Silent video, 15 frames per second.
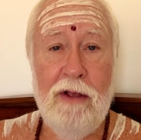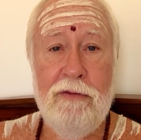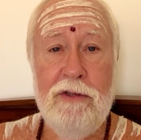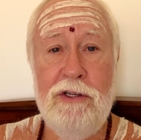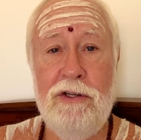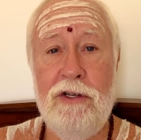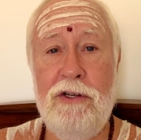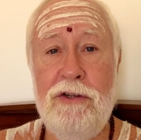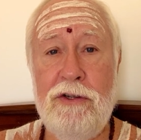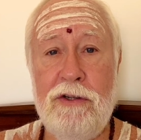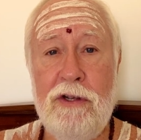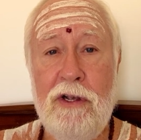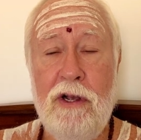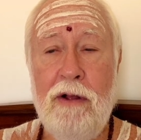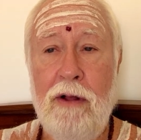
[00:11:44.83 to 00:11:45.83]
This
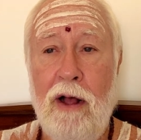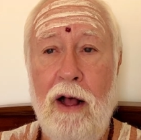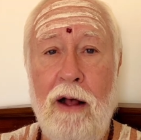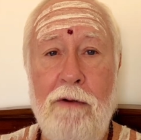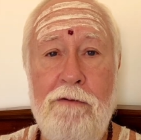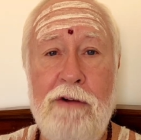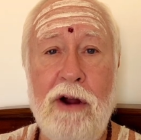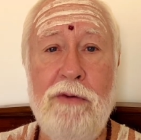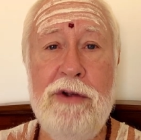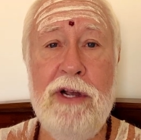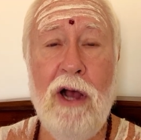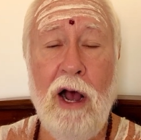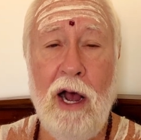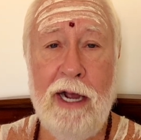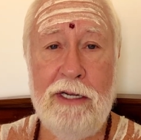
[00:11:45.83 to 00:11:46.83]
is a very
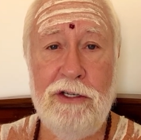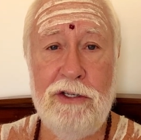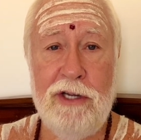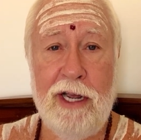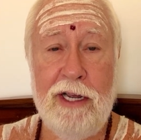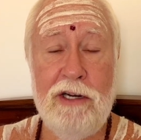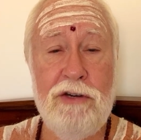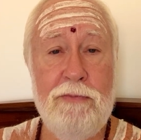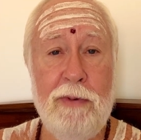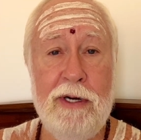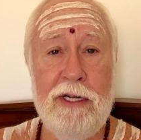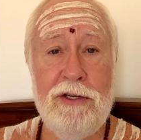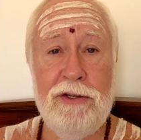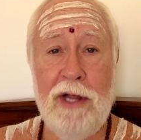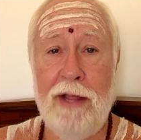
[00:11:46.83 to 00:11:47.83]
high stage, but
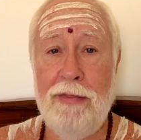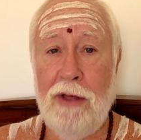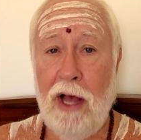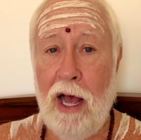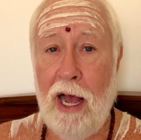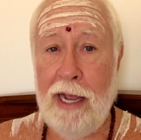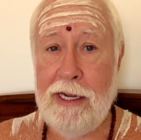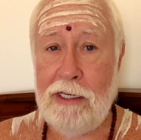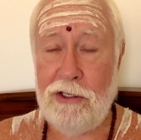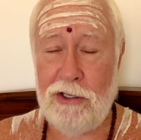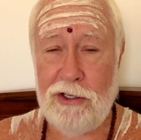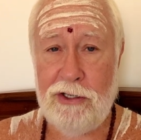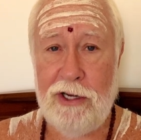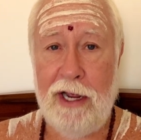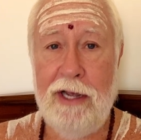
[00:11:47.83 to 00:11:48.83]
it's not the
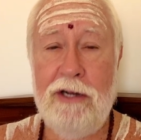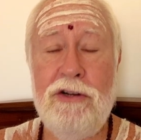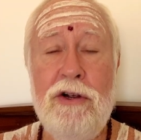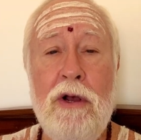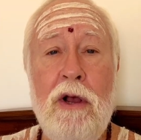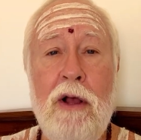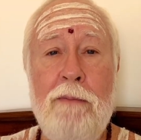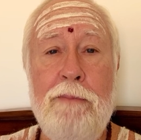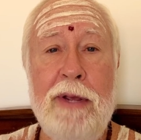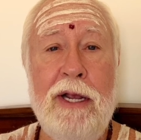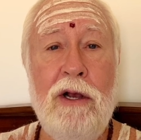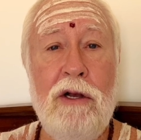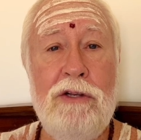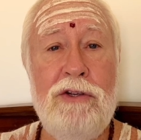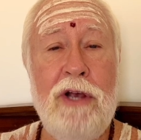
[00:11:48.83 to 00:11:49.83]
highest stage,
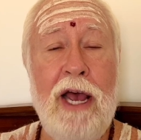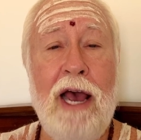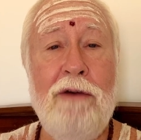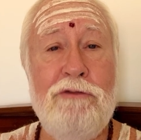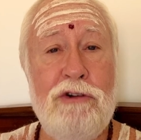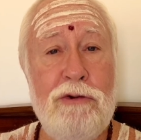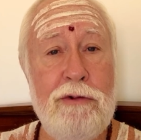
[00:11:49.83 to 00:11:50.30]
because after